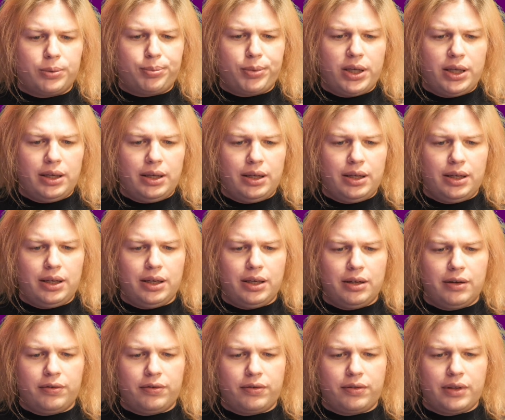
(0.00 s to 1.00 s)
PE
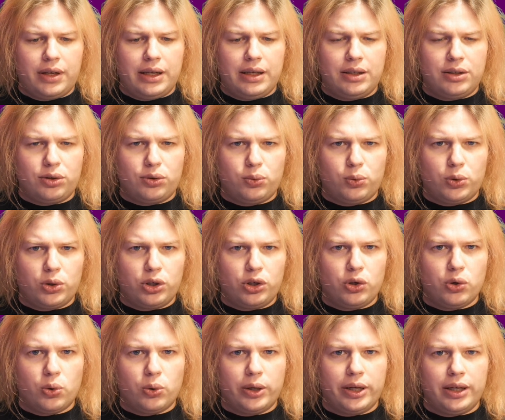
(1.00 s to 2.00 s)
if things were
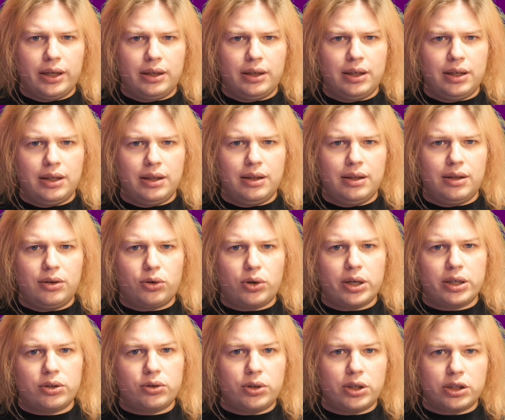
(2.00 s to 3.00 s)
going in the right
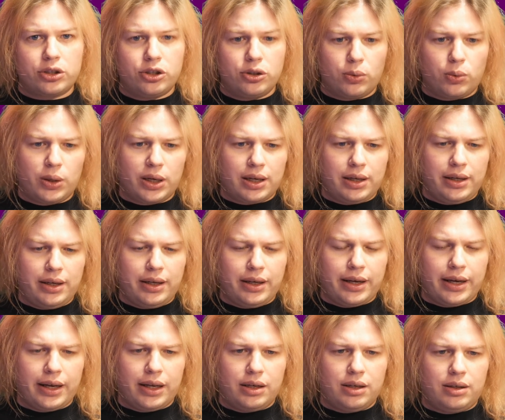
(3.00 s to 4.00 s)
direction quickly
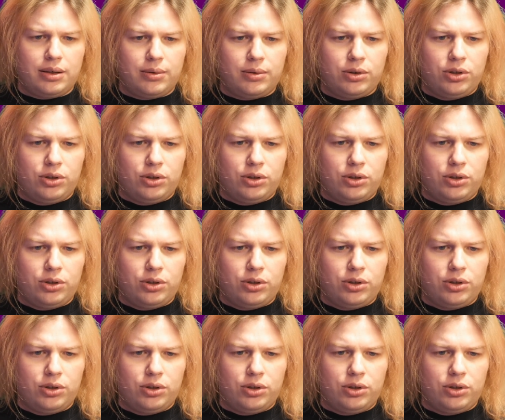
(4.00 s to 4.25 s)
and